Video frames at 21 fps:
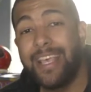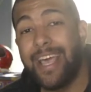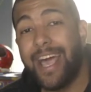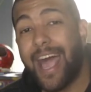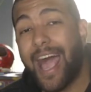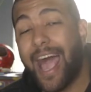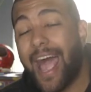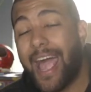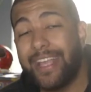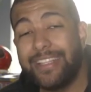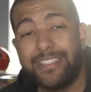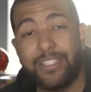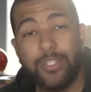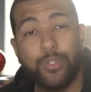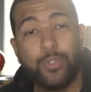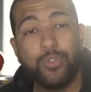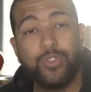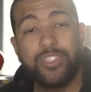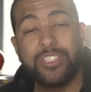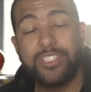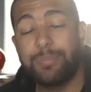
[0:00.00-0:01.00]

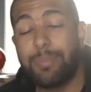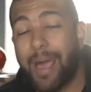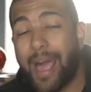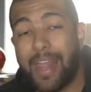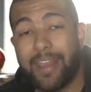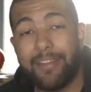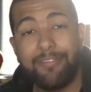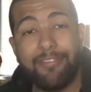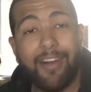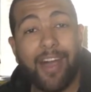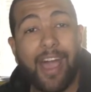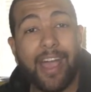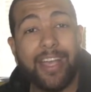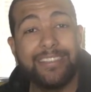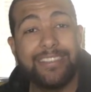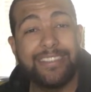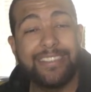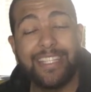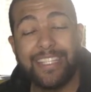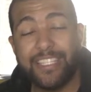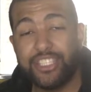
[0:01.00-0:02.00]
iTunes, Spotify,
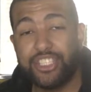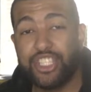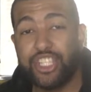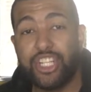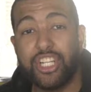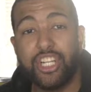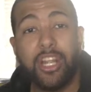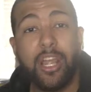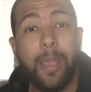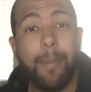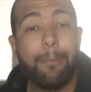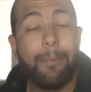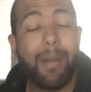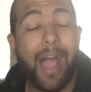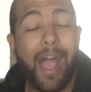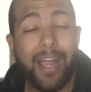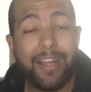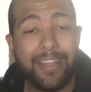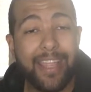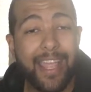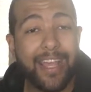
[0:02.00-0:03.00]
Stitcher,
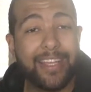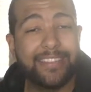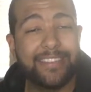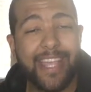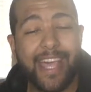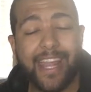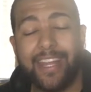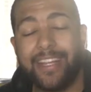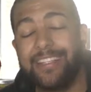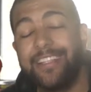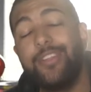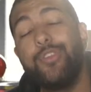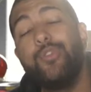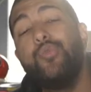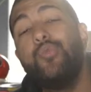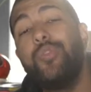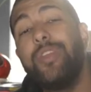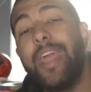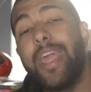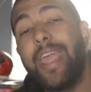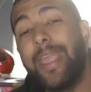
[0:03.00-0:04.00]
Podcast Addict, you
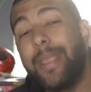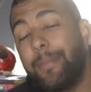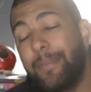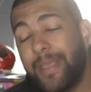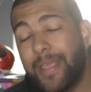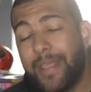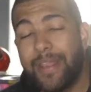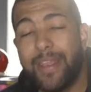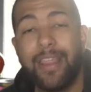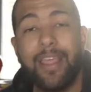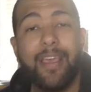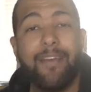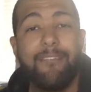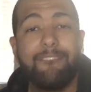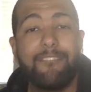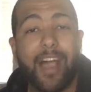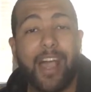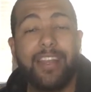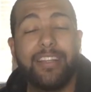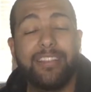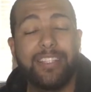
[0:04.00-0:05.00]
name it.
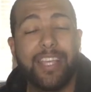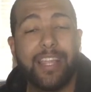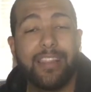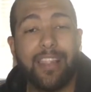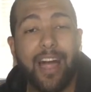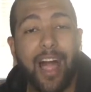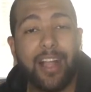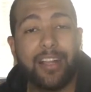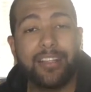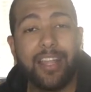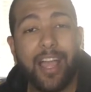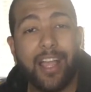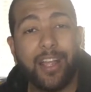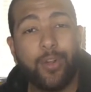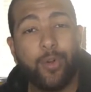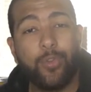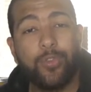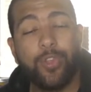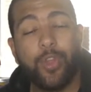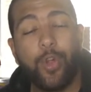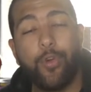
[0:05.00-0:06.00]
Find us at Locked On
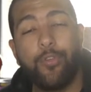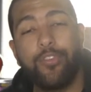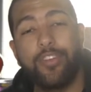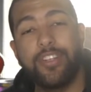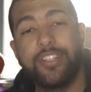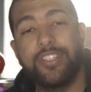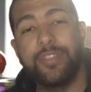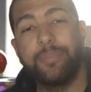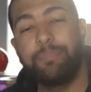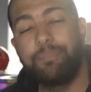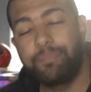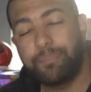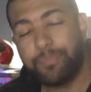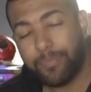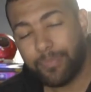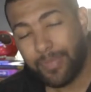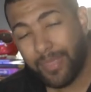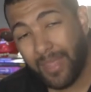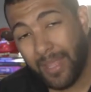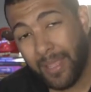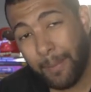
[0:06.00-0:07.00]
Golden Gophers.
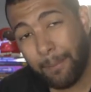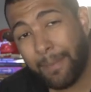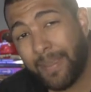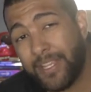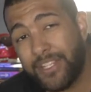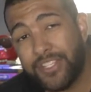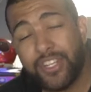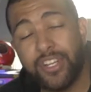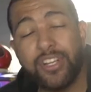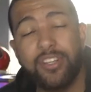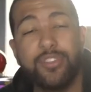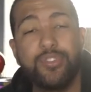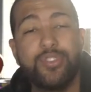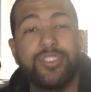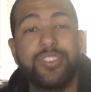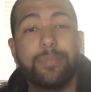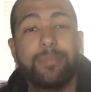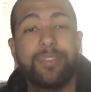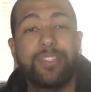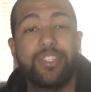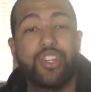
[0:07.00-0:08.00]
And be sure to
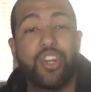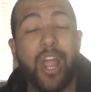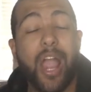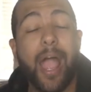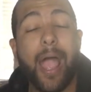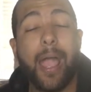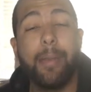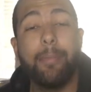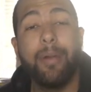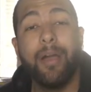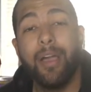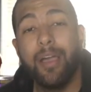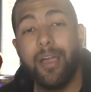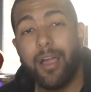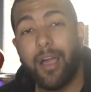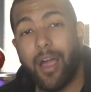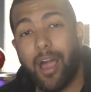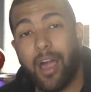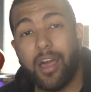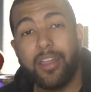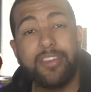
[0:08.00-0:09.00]
subscribe
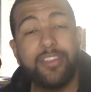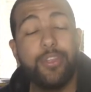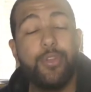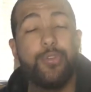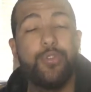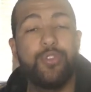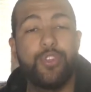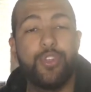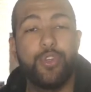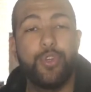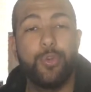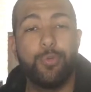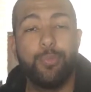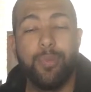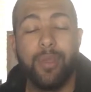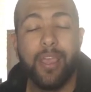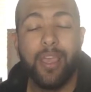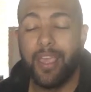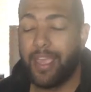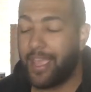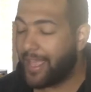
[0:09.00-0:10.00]
on YouTube
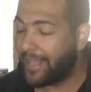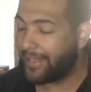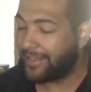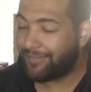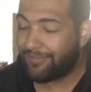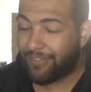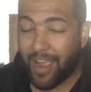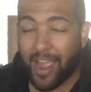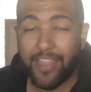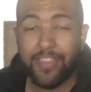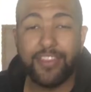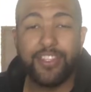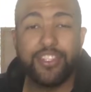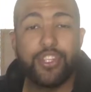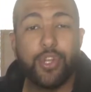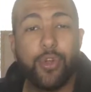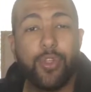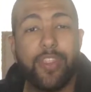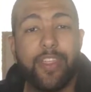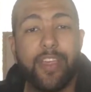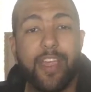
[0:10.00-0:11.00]
and find the
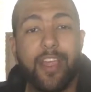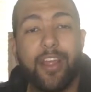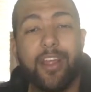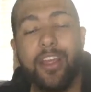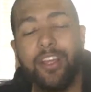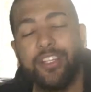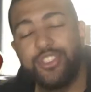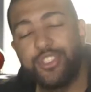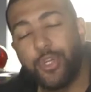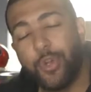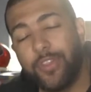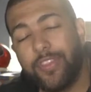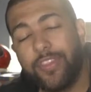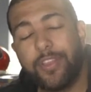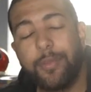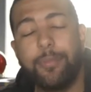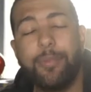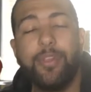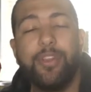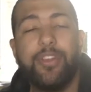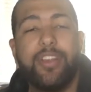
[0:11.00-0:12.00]
show there. Join the
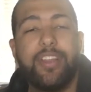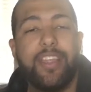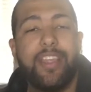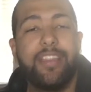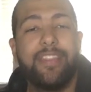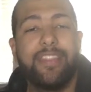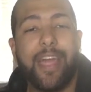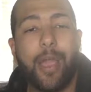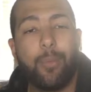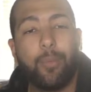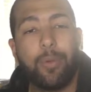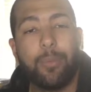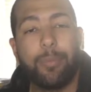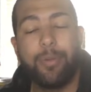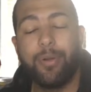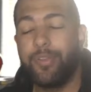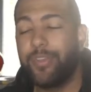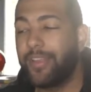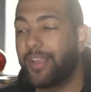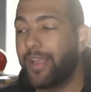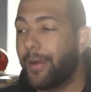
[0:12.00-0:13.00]
community that we're
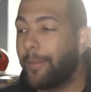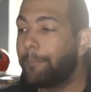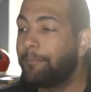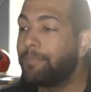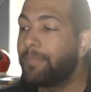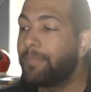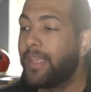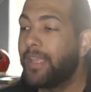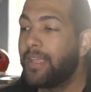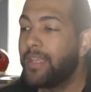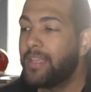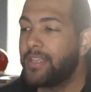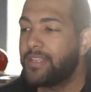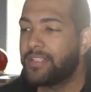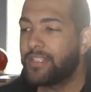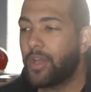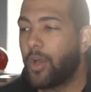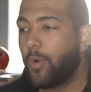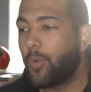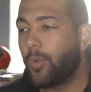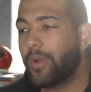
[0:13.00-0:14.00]
building up.
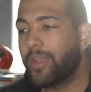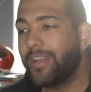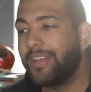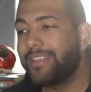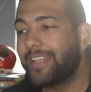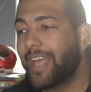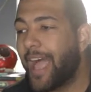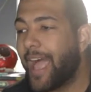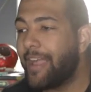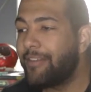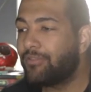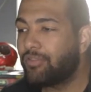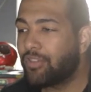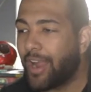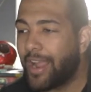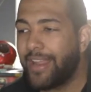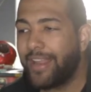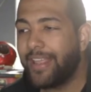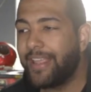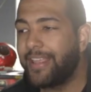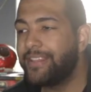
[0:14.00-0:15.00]
So we're going to dive
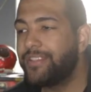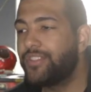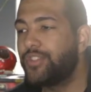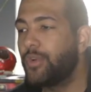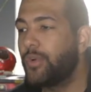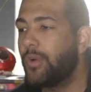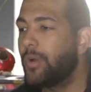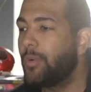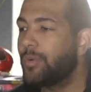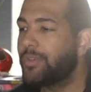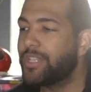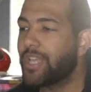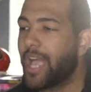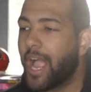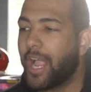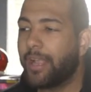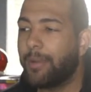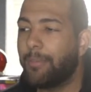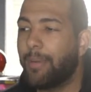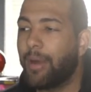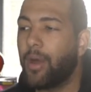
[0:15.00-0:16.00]
right into it. We're
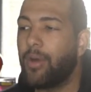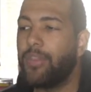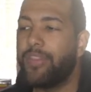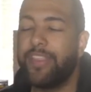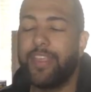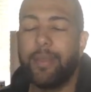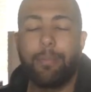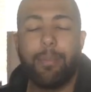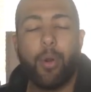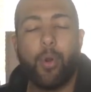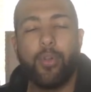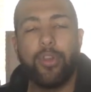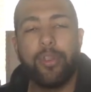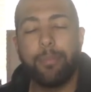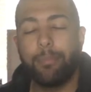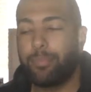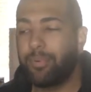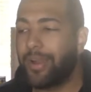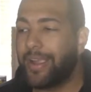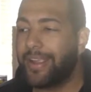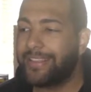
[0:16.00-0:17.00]
talking about the opponent
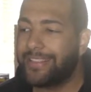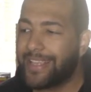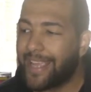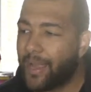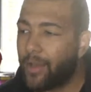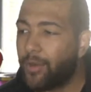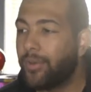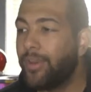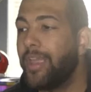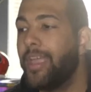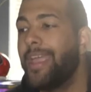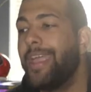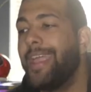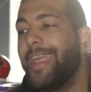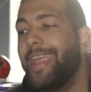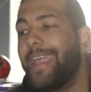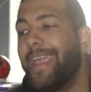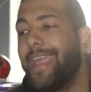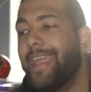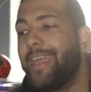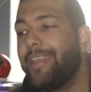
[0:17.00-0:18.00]
breakdown.
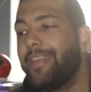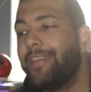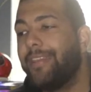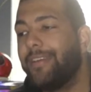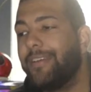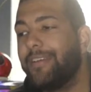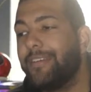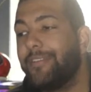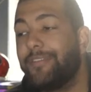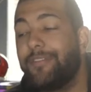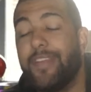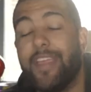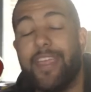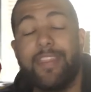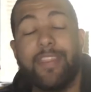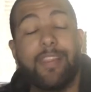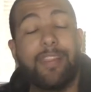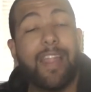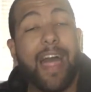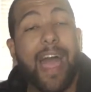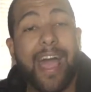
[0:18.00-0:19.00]
And in the
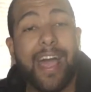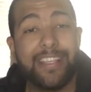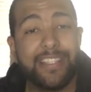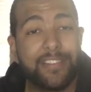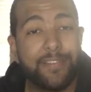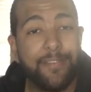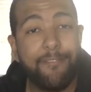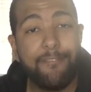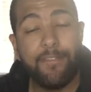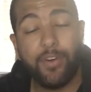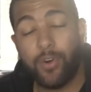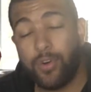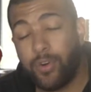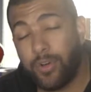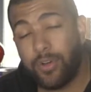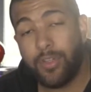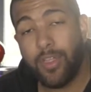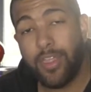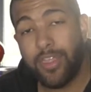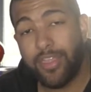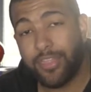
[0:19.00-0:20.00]
last
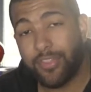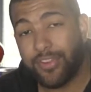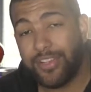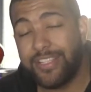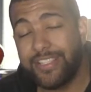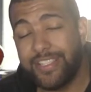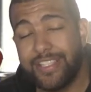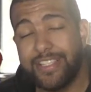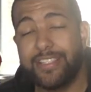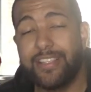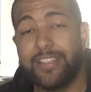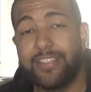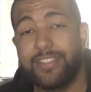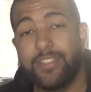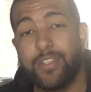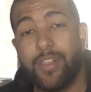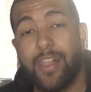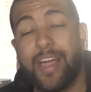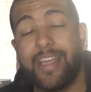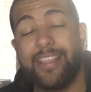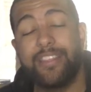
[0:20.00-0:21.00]
full three seasons,
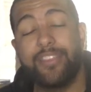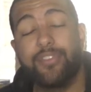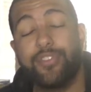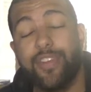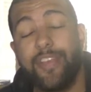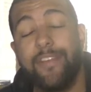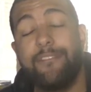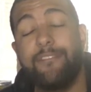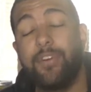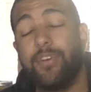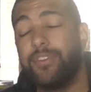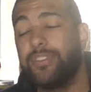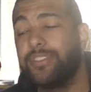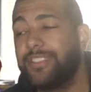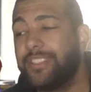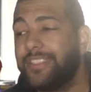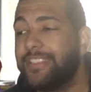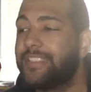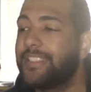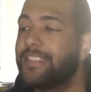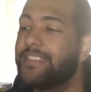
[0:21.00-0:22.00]

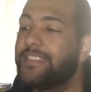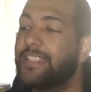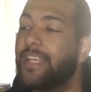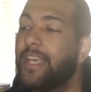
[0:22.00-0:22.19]
this